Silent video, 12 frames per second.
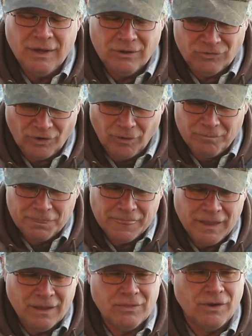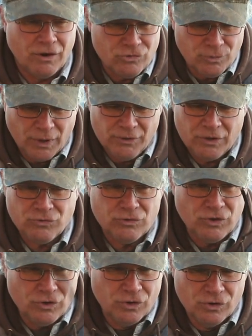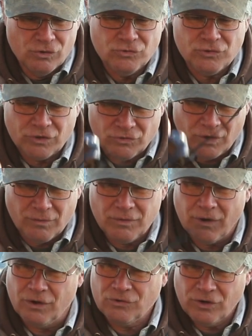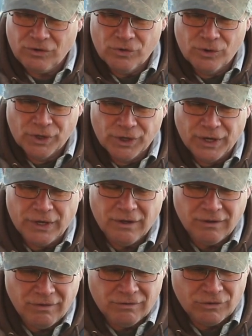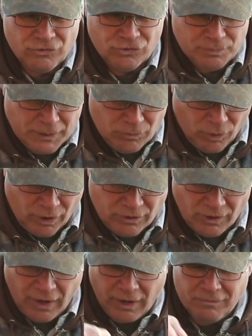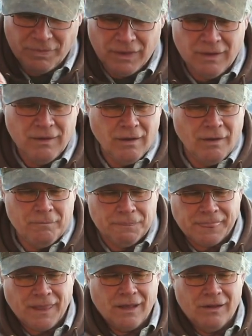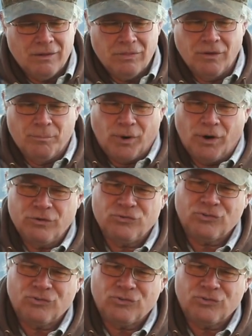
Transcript: So there's one that's used. There's a new hood. This has been worked on. The birds